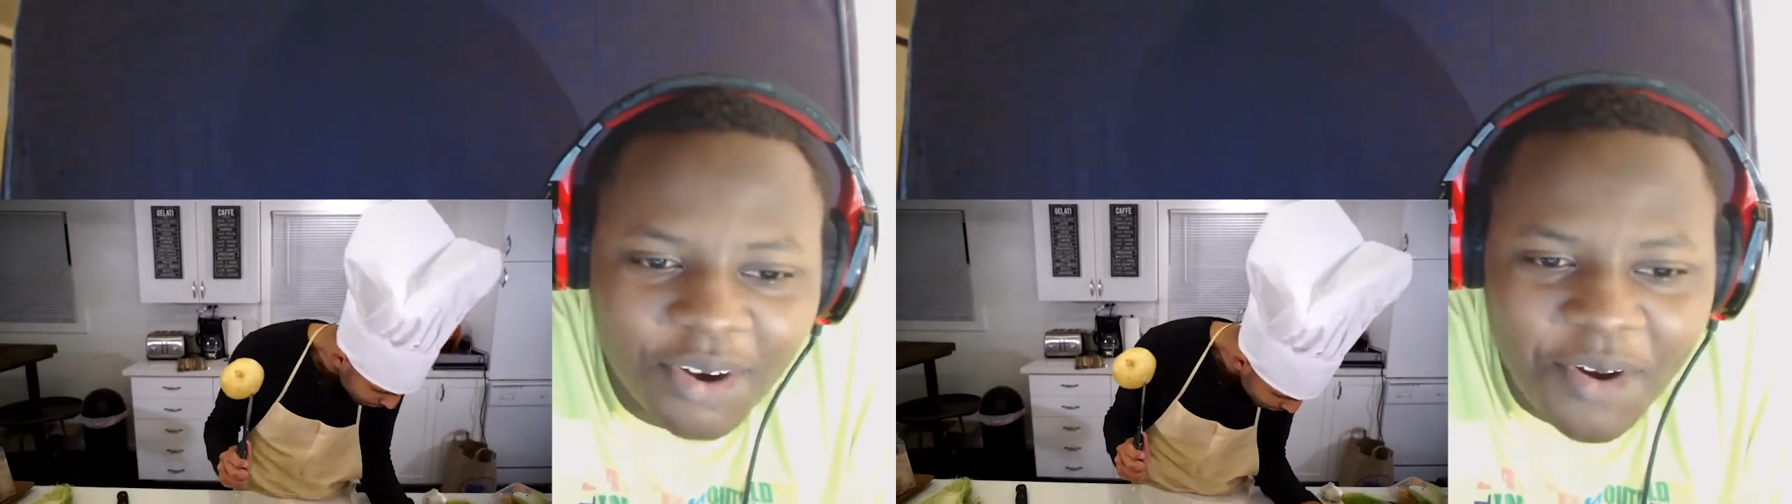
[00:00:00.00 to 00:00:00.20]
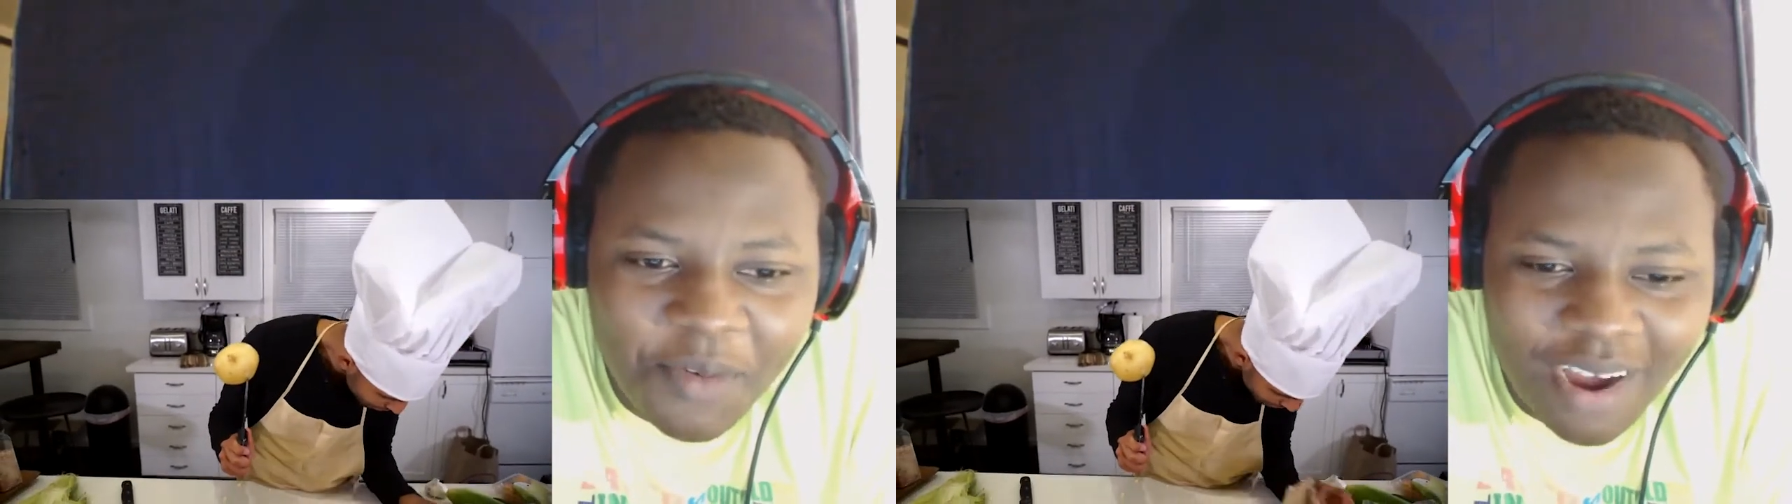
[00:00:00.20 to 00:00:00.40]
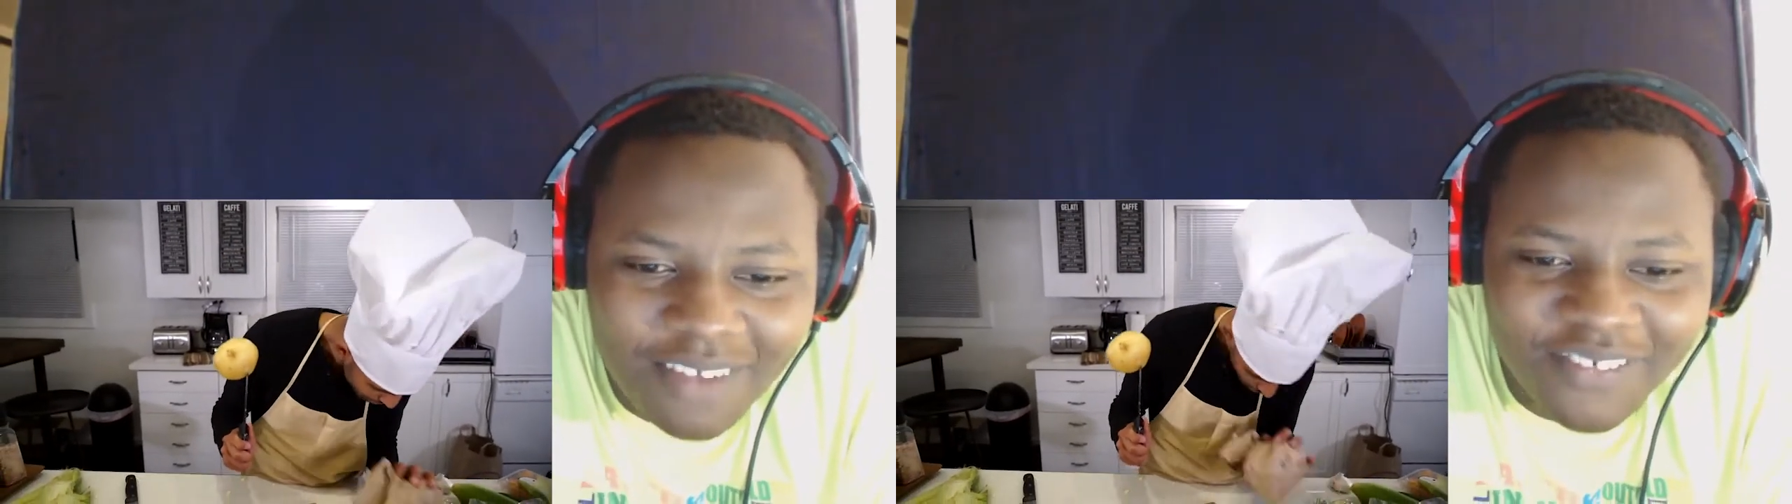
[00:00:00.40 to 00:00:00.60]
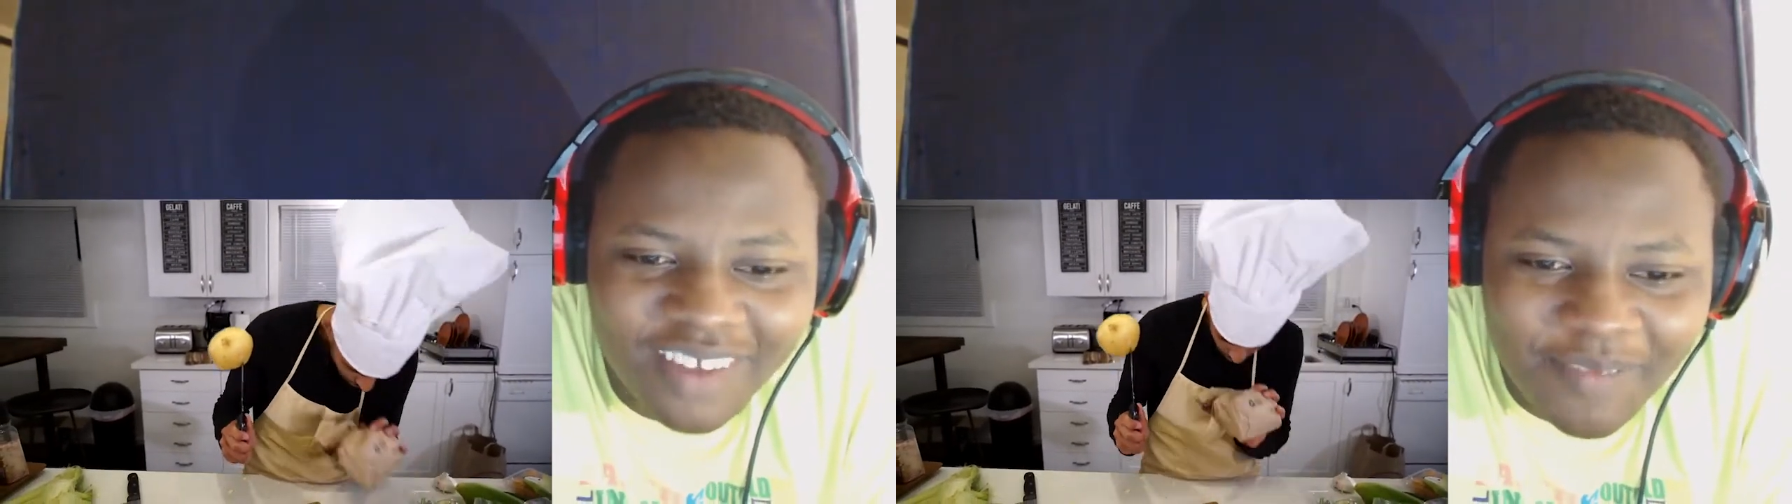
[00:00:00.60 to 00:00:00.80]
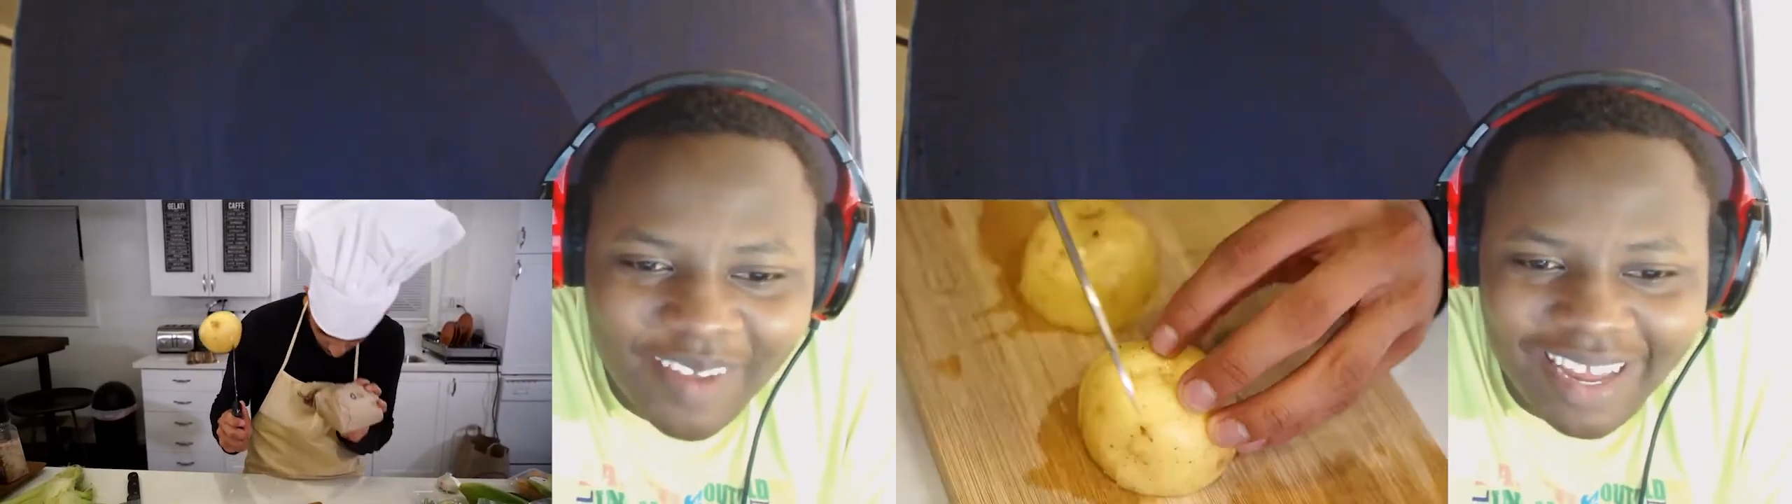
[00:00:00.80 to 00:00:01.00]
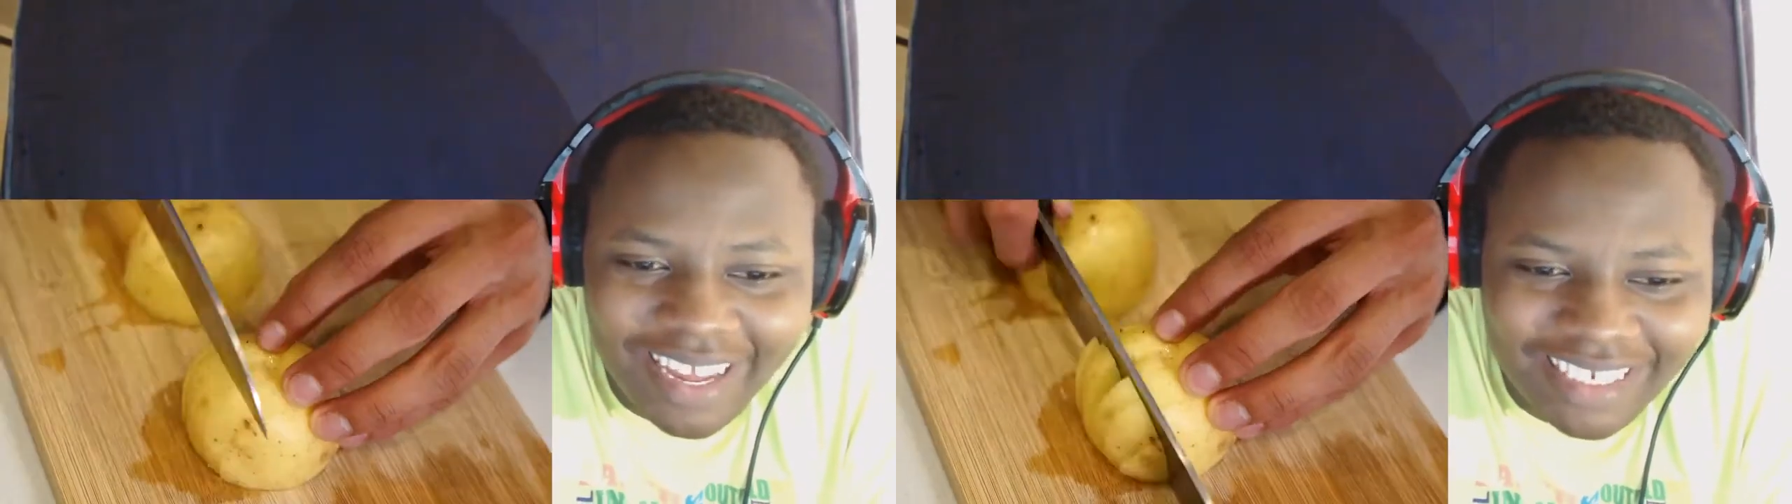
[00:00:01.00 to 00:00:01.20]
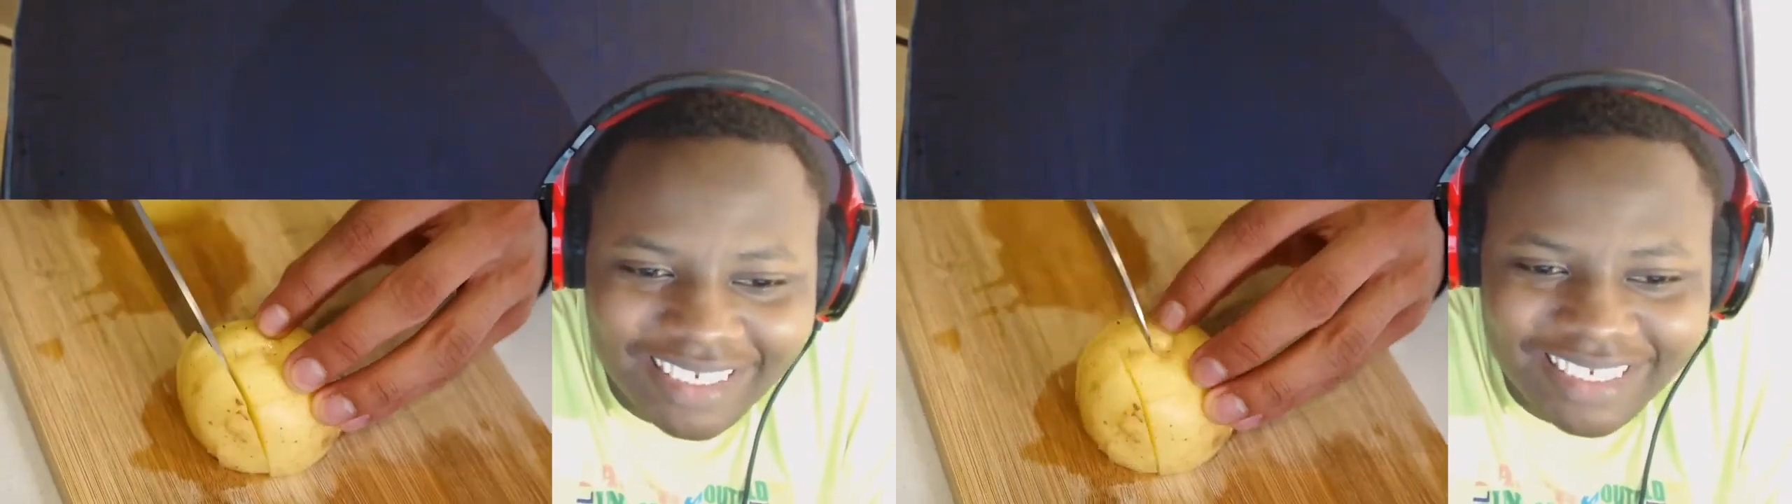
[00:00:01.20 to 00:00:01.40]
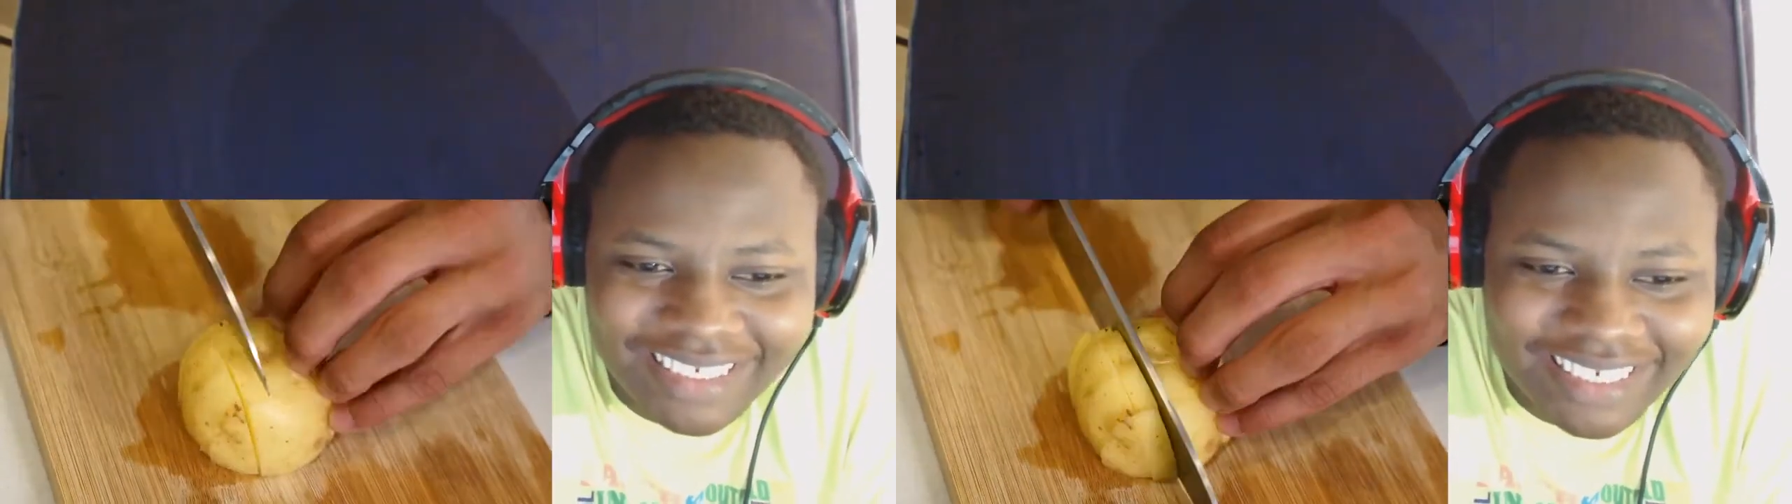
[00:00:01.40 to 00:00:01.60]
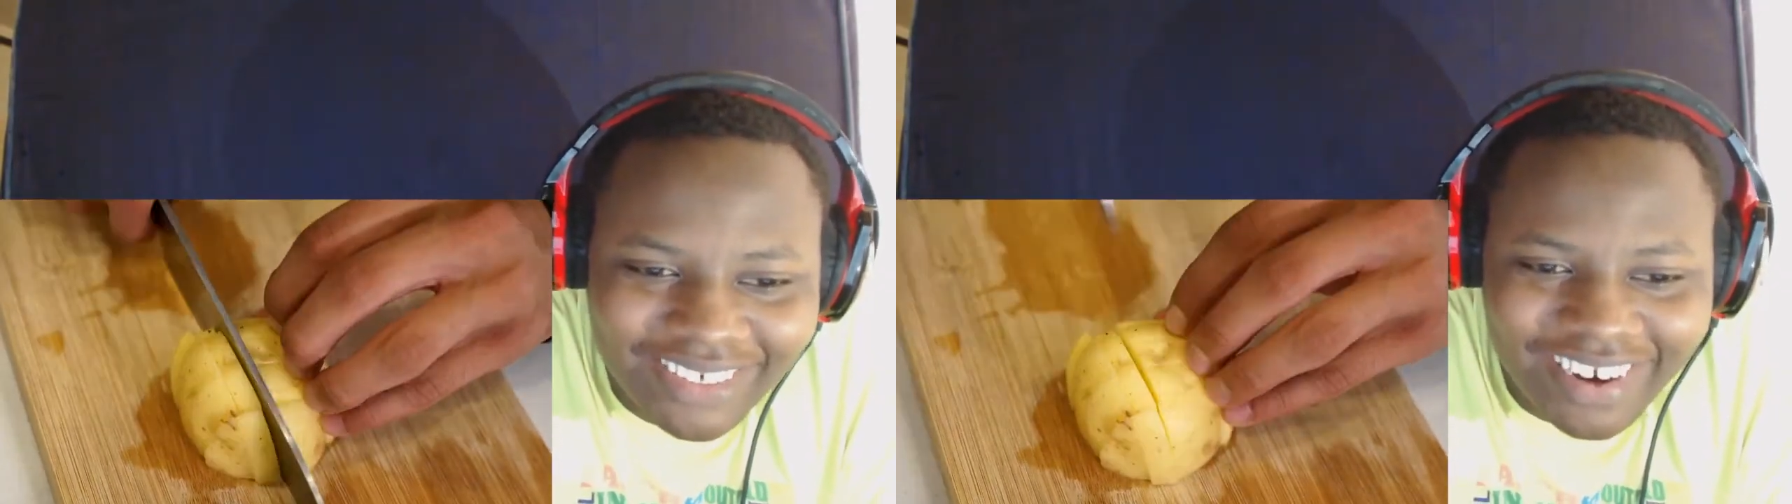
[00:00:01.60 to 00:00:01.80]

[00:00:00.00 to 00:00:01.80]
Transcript: Oh, my flipping ex.